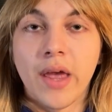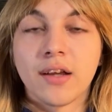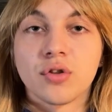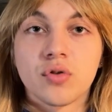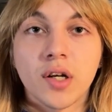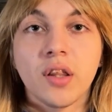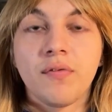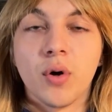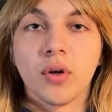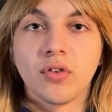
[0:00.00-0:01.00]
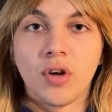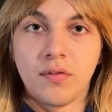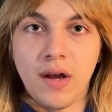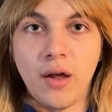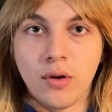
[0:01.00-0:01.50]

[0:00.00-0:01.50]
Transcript: I can strictly focus on value.